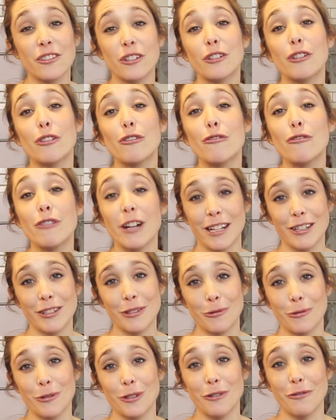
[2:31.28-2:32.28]
are a great
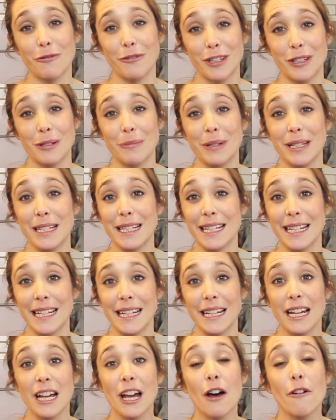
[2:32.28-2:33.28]
source of vitamin
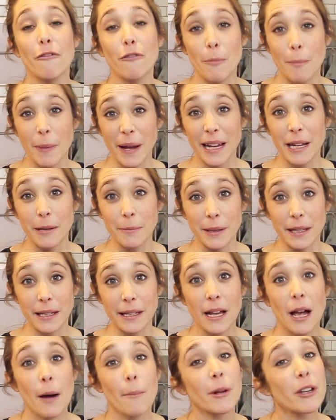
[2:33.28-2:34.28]
D for
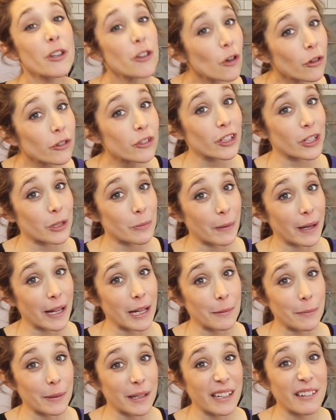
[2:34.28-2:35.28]
baby, but not just
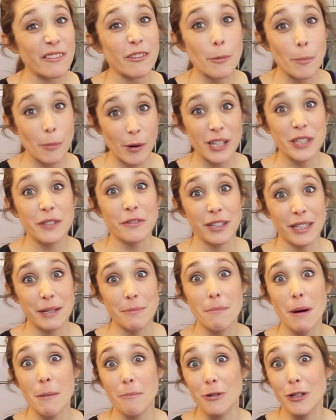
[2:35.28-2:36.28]
baby, for a breastfeeding
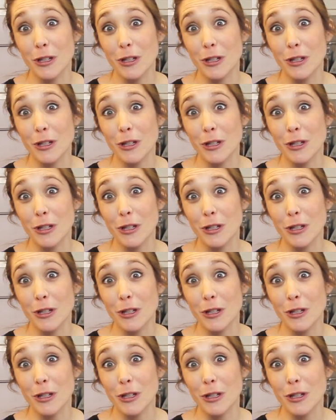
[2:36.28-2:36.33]
mum